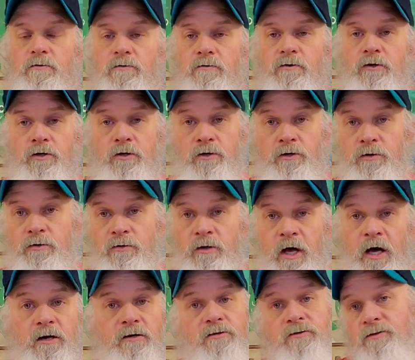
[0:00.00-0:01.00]
You can do
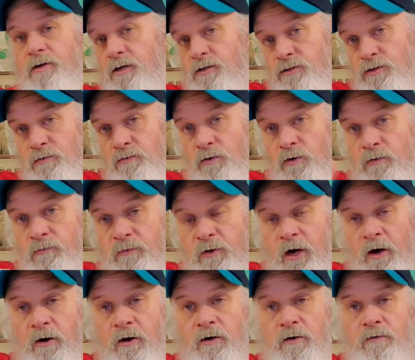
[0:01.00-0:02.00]
that, saves your room
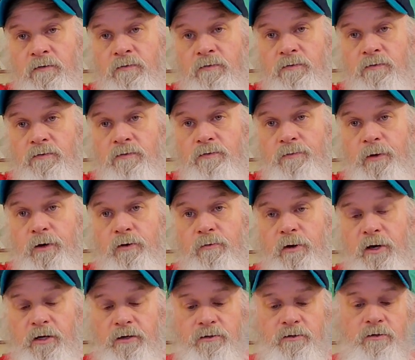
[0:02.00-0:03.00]
carrying
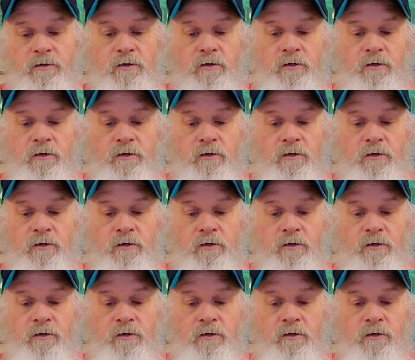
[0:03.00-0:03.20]
spinnerbaits.